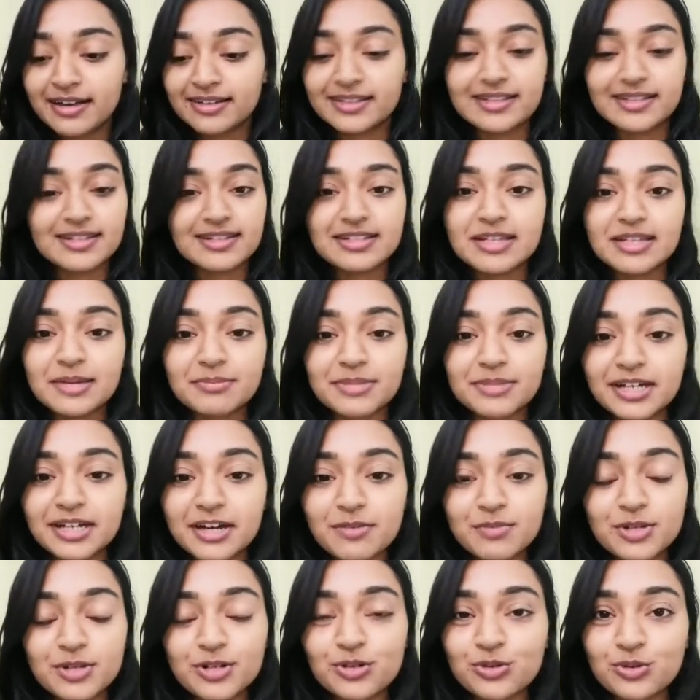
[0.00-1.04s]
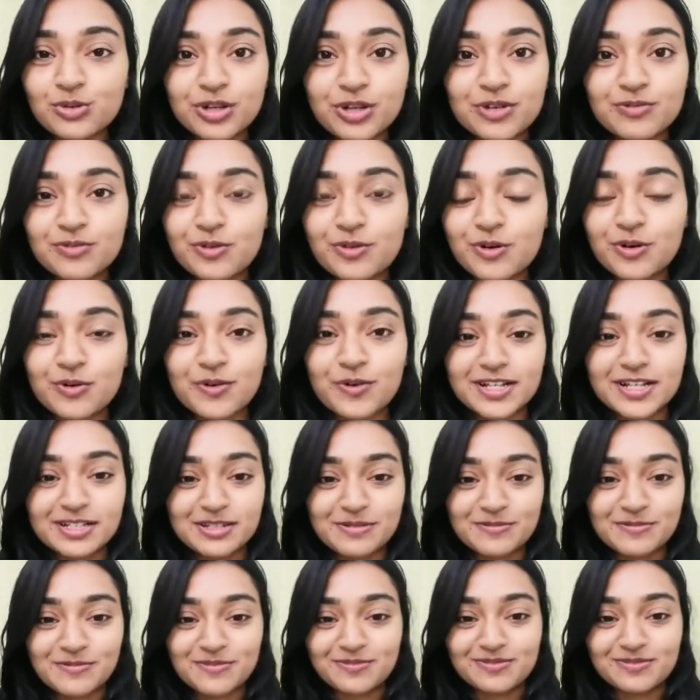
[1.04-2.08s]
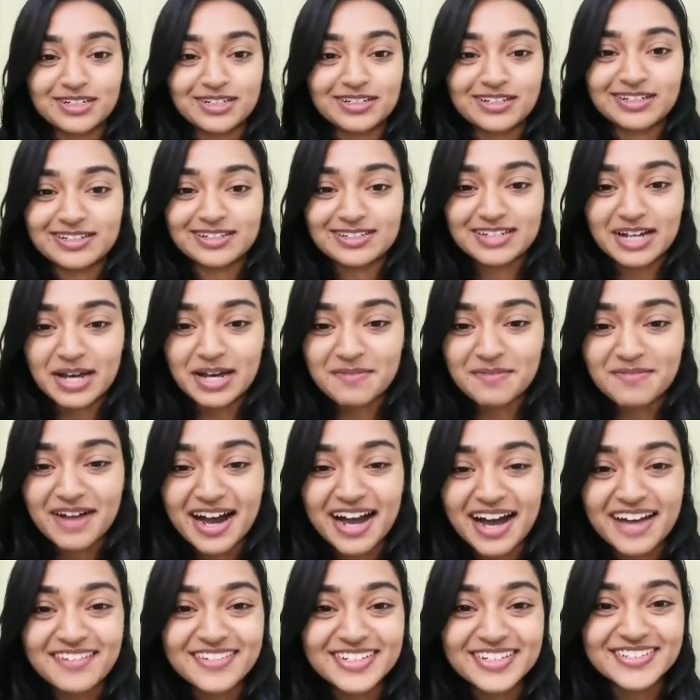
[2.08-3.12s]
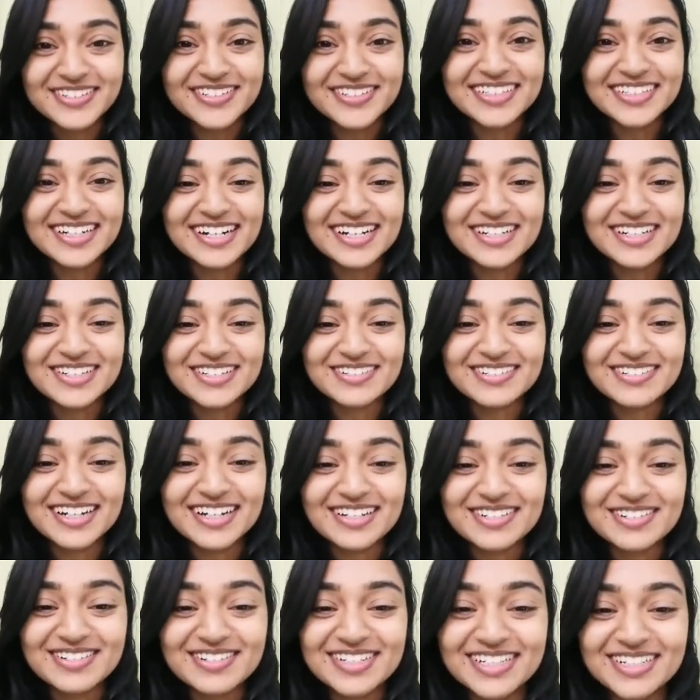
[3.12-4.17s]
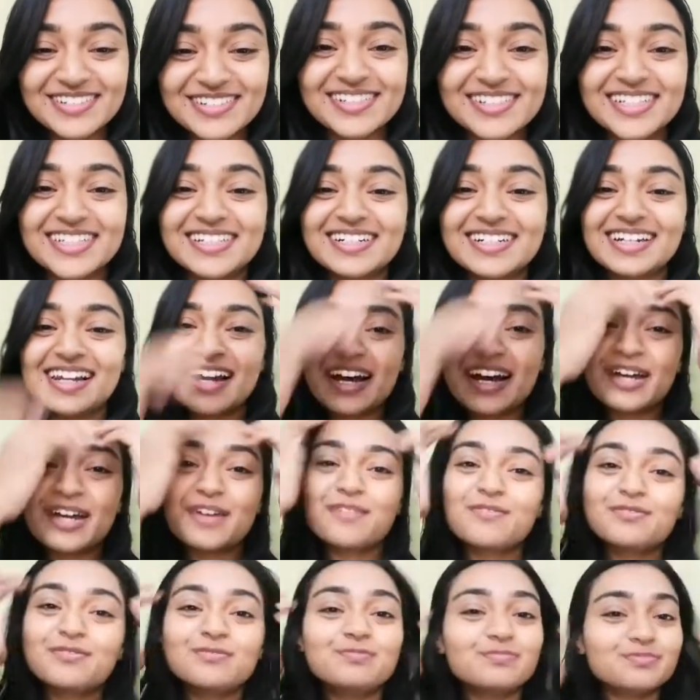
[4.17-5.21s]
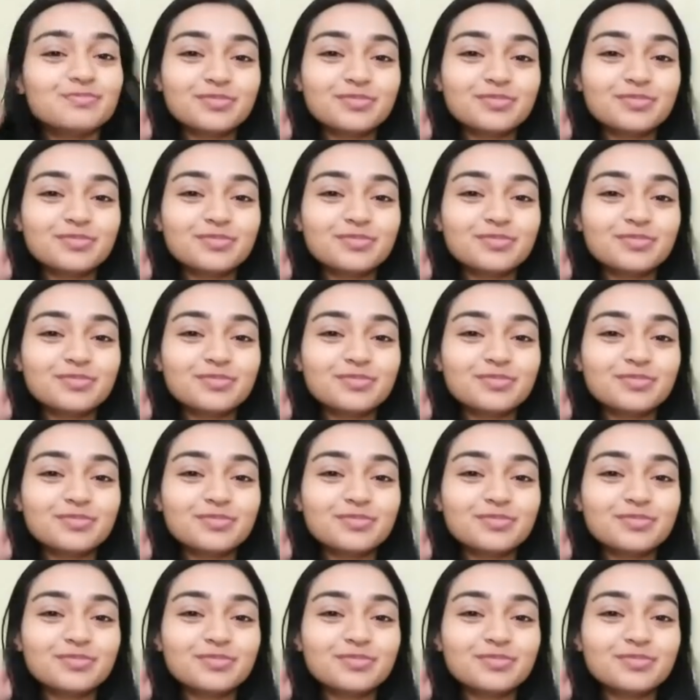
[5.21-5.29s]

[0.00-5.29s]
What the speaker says: This is something I've been doing for quite some time. Hi Vasundhara, so nice to see you here live.